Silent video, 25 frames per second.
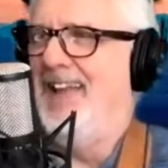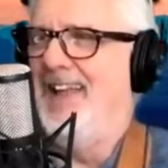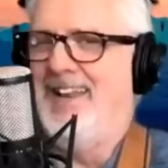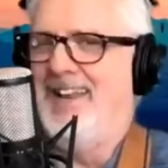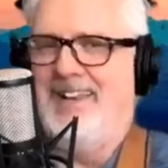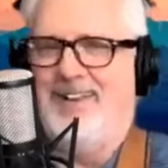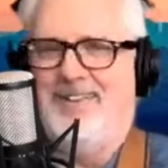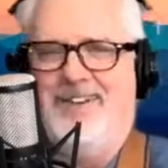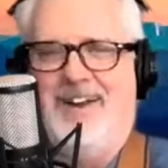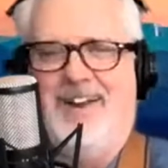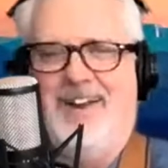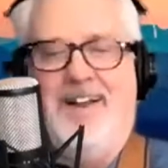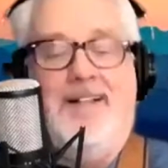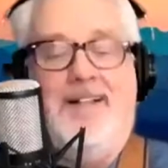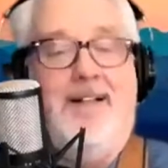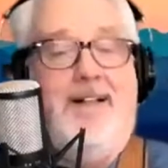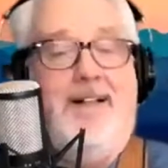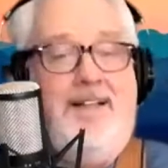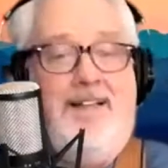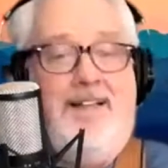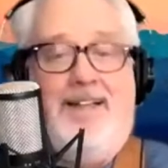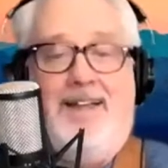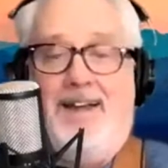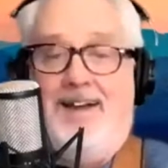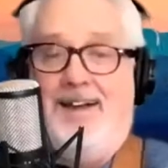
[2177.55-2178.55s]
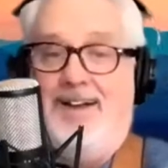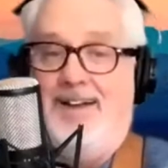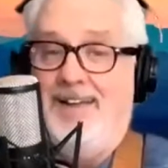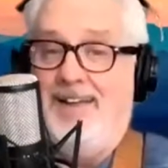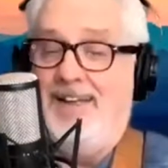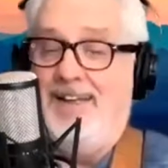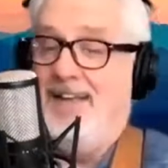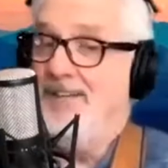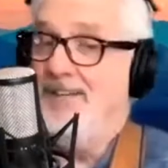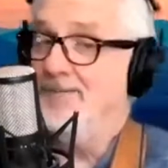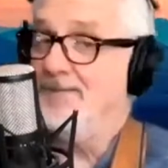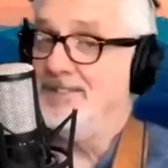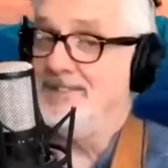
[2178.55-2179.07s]
Anyway,
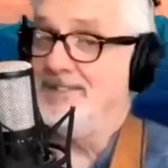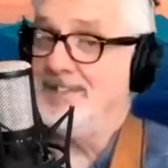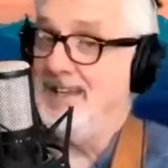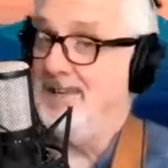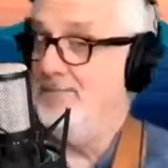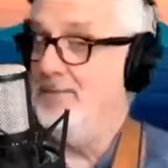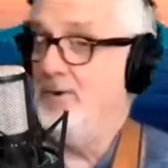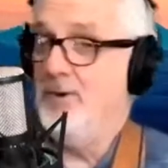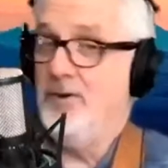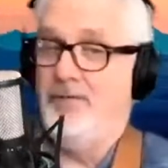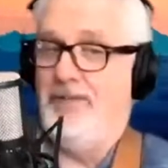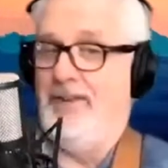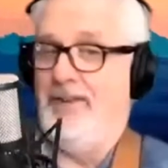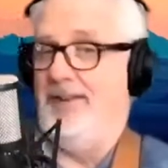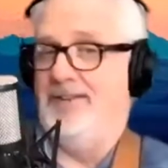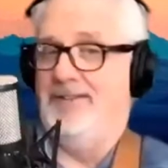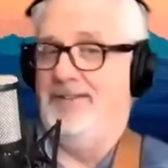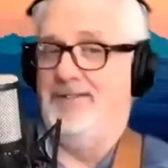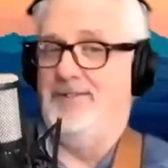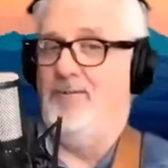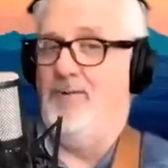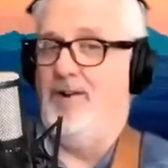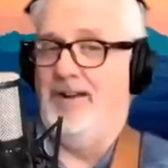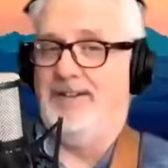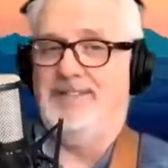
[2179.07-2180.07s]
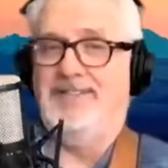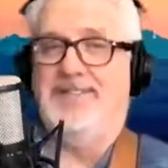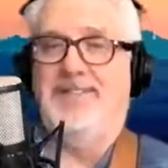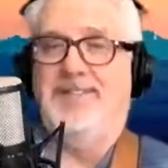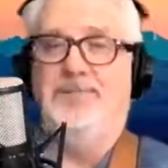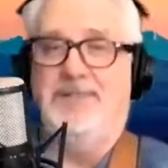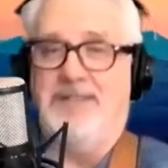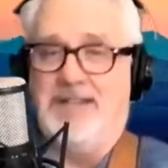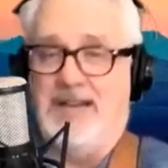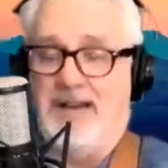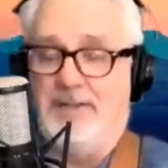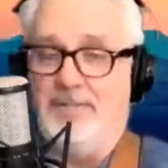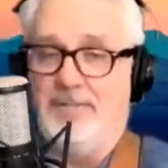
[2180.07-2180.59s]
interesting movie to watch
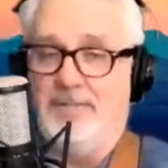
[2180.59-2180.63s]
sometime.